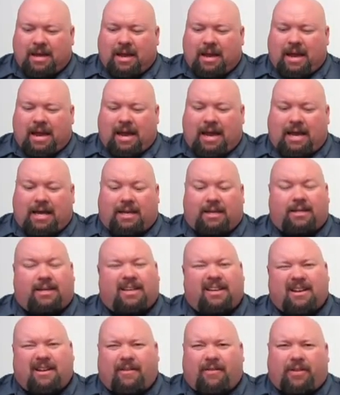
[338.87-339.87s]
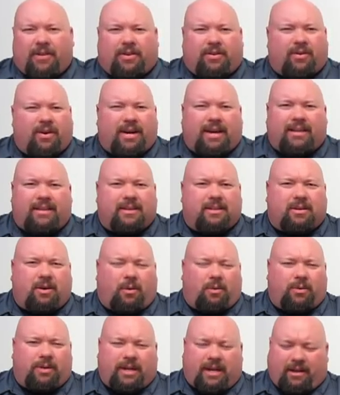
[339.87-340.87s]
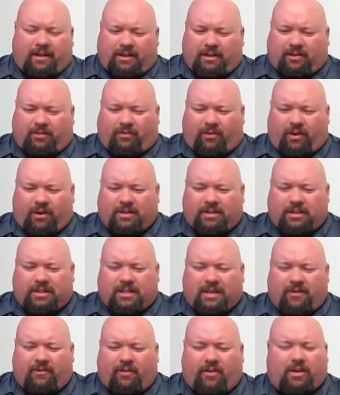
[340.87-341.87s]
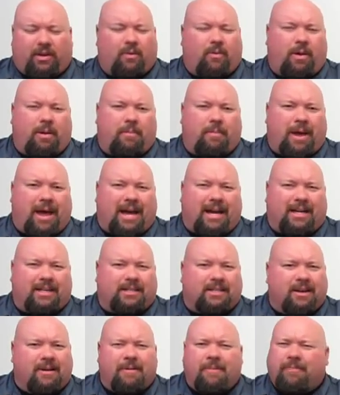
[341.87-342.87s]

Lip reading: And the trick of this whole deal, as far as the Z51 package,